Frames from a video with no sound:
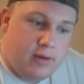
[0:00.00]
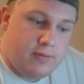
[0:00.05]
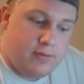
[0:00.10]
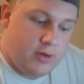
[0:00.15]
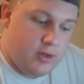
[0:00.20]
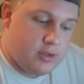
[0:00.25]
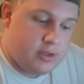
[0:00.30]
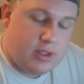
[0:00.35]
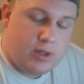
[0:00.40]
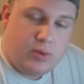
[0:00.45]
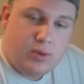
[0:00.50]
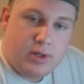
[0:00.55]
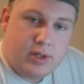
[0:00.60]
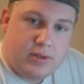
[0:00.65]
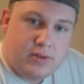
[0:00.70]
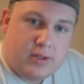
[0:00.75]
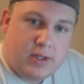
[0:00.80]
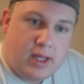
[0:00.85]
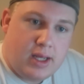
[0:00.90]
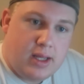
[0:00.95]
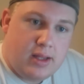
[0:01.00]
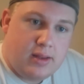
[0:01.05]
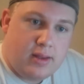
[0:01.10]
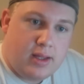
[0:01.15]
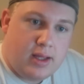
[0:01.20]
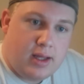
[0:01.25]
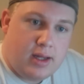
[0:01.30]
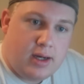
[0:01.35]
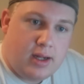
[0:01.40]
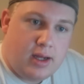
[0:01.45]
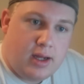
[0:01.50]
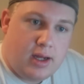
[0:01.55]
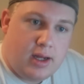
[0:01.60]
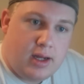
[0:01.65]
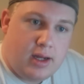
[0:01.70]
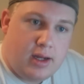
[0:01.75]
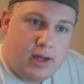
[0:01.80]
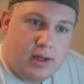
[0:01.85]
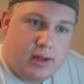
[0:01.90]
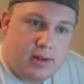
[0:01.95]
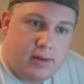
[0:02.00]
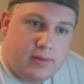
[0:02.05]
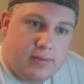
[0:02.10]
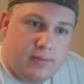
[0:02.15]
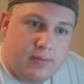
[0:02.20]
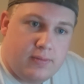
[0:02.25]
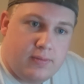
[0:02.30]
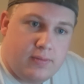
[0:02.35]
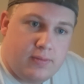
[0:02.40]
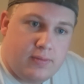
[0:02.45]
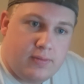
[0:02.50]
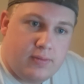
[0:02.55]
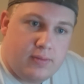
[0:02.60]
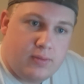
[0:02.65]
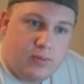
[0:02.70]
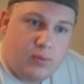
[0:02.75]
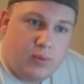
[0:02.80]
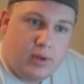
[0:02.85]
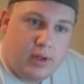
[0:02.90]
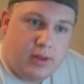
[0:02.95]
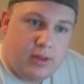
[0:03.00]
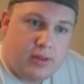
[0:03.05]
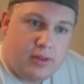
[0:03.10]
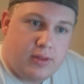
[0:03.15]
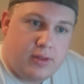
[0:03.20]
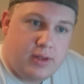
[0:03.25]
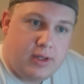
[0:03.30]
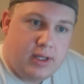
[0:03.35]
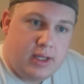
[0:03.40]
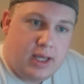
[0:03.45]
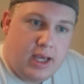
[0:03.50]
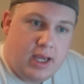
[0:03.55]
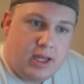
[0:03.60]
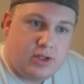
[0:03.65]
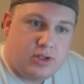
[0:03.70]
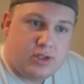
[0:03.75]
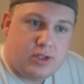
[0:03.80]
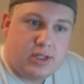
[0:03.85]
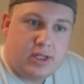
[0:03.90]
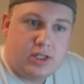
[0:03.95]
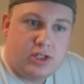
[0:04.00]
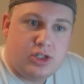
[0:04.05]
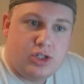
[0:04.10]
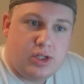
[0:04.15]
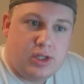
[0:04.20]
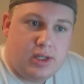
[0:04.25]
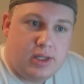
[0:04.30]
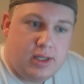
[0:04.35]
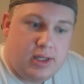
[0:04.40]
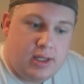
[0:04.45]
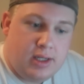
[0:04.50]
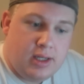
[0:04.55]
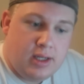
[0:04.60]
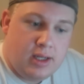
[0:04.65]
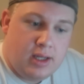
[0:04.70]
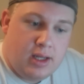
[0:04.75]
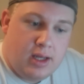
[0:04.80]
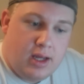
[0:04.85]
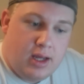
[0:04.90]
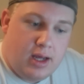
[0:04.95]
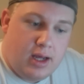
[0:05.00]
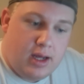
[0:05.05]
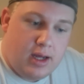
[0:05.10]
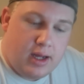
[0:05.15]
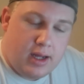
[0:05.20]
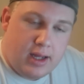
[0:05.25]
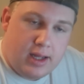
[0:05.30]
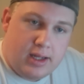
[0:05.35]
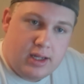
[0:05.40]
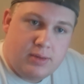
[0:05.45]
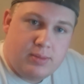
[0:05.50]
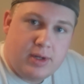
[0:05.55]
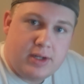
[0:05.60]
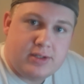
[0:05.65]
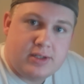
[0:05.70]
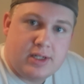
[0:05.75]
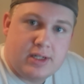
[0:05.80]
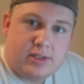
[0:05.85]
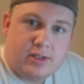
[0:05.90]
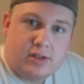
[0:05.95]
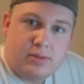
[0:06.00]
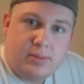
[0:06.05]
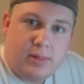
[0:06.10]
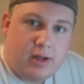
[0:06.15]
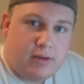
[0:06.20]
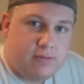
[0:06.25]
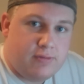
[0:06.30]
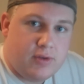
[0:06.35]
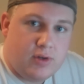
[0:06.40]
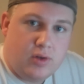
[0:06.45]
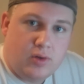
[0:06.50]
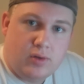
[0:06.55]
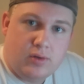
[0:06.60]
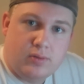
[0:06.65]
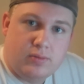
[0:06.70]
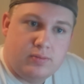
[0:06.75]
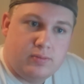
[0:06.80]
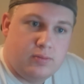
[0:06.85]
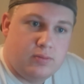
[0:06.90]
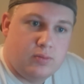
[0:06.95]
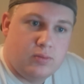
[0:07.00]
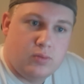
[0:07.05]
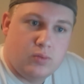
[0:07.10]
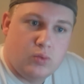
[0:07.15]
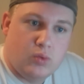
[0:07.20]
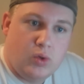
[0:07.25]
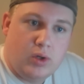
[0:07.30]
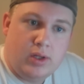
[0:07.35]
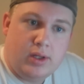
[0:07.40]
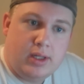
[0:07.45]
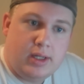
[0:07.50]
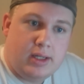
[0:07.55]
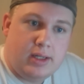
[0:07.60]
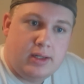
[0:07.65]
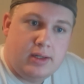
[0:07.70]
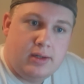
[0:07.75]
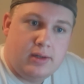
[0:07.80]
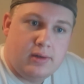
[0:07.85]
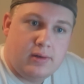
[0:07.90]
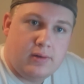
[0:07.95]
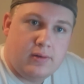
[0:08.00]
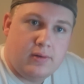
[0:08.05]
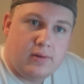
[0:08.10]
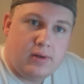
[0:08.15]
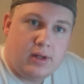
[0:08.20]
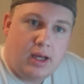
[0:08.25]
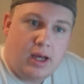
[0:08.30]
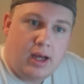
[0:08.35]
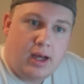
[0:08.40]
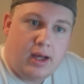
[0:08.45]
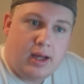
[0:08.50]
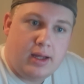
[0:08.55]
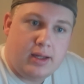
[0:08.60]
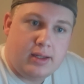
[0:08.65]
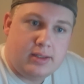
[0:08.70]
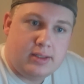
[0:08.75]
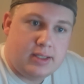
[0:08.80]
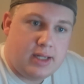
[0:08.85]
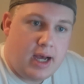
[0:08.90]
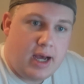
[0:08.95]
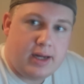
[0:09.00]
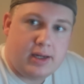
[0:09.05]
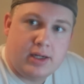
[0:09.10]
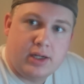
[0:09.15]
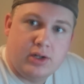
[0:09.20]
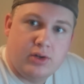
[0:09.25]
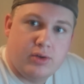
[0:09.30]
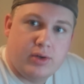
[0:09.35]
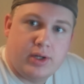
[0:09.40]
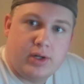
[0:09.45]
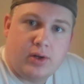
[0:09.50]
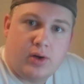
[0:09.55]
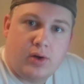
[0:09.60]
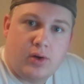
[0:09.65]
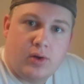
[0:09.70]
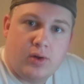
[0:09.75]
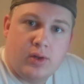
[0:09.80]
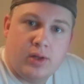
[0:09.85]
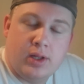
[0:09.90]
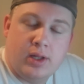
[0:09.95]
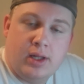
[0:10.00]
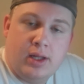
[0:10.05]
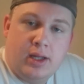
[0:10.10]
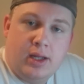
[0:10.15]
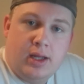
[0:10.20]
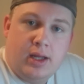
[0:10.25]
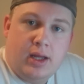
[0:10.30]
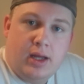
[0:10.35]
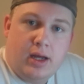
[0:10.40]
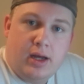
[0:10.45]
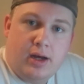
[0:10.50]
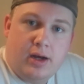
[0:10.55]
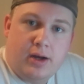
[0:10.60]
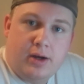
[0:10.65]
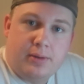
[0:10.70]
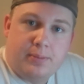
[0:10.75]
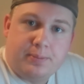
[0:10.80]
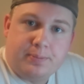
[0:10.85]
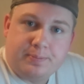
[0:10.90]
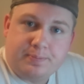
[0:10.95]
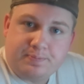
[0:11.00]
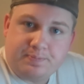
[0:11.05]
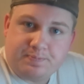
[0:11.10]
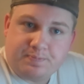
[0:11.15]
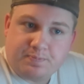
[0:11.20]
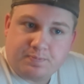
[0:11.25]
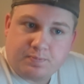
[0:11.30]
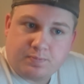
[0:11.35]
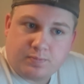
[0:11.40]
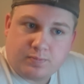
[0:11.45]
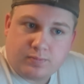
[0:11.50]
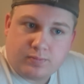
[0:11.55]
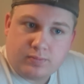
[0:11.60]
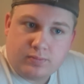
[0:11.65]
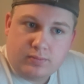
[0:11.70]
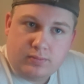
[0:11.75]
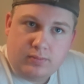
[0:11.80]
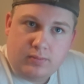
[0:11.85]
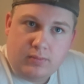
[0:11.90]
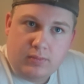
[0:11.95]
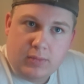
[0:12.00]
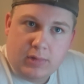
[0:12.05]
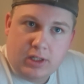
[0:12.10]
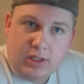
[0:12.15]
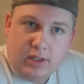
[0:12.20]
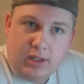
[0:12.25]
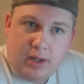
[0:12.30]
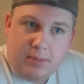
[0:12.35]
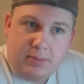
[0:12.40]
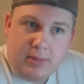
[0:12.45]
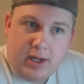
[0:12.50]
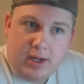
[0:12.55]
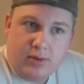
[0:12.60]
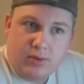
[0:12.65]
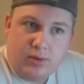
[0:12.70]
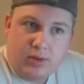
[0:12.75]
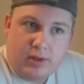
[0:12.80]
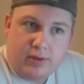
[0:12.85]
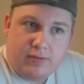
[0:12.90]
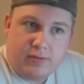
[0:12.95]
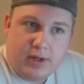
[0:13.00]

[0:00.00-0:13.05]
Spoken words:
First, I want to say that with the HCG in my system, I feel really not hungry at all. I'm not really